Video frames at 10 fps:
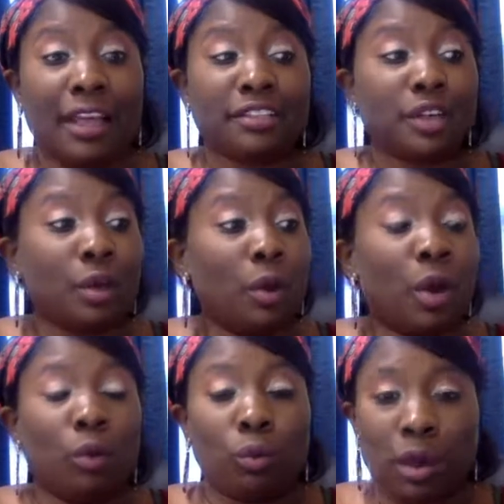So
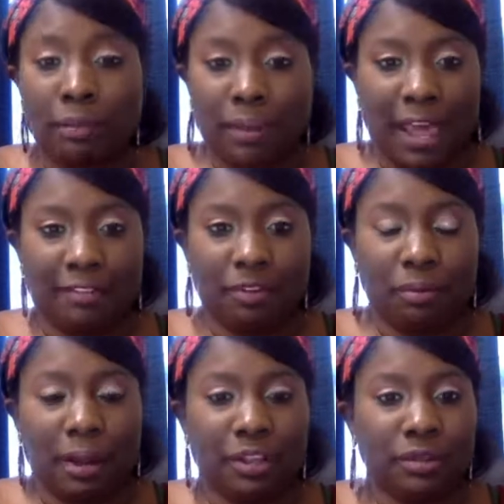what platform
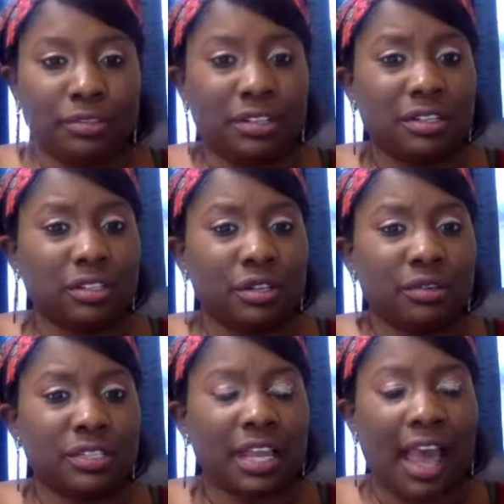are you
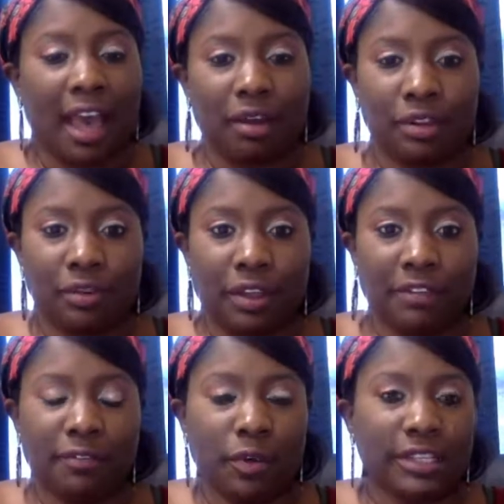using? How are you
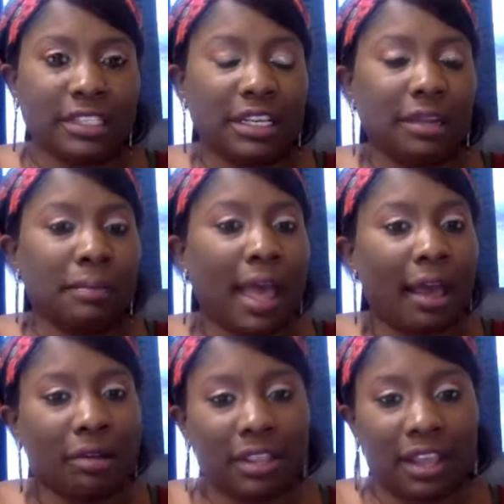invoicing them?
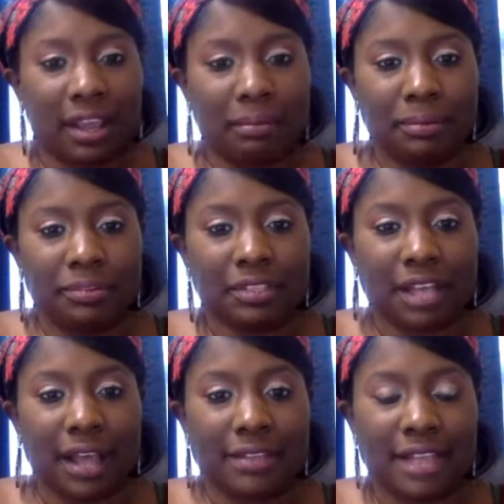How are they able to
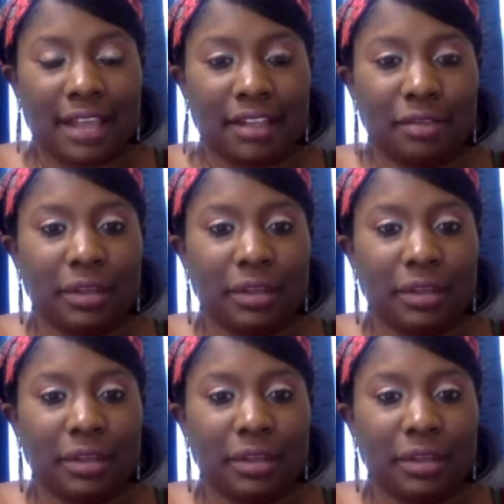contact you?